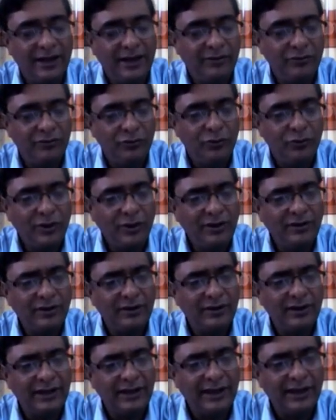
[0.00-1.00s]

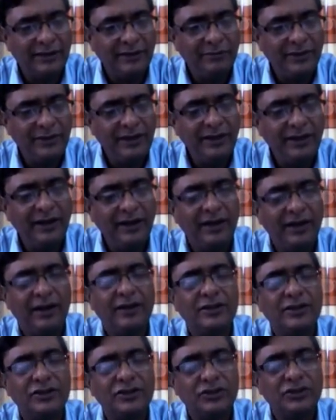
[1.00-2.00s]
water can be
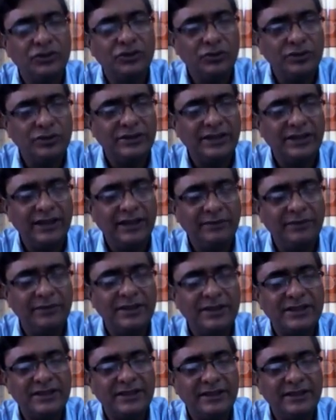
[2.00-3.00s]
a source, can be
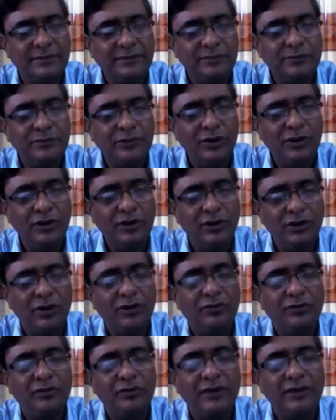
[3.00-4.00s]
a symbol
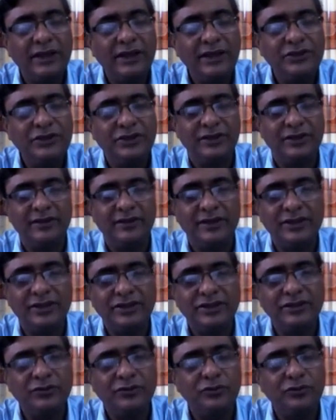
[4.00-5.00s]
of
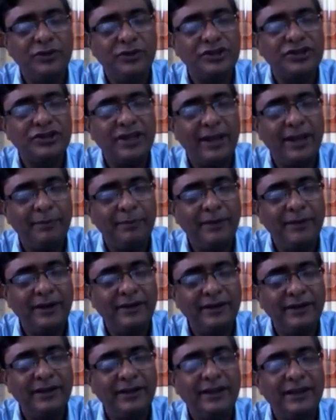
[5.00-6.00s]
regeneration, which
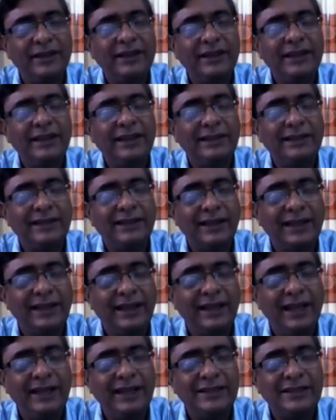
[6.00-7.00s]
happened in the
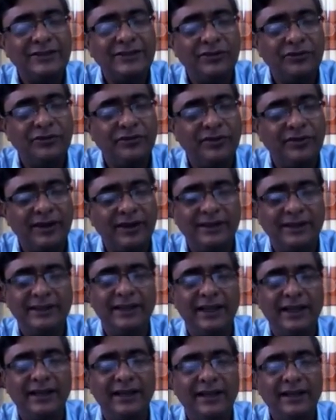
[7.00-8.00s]
case of
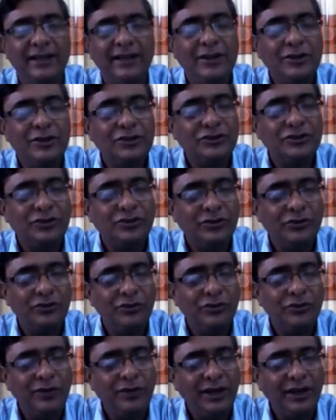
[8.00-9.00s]
Ferdinand. So
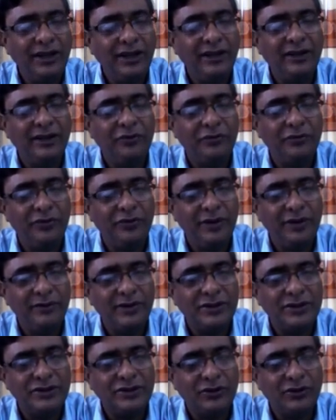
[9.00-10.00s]
over here,
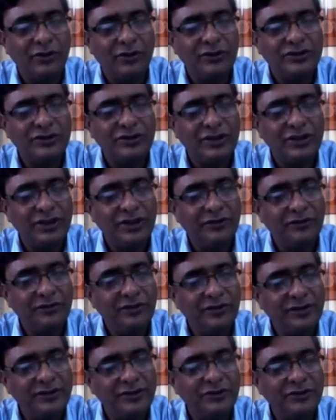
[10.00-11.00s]
Phlebas also
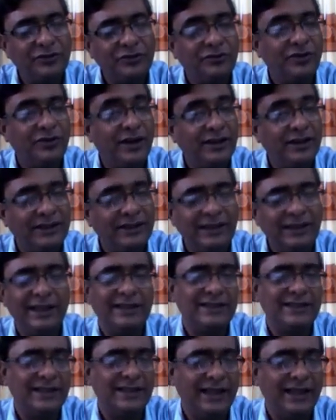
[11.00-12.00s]
refers to
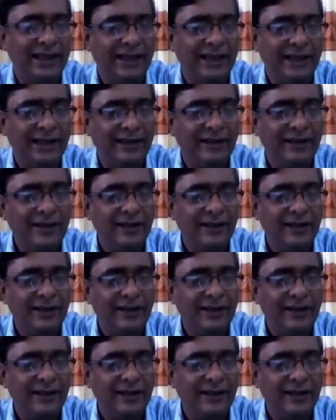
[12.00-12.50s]
Ferdinand again.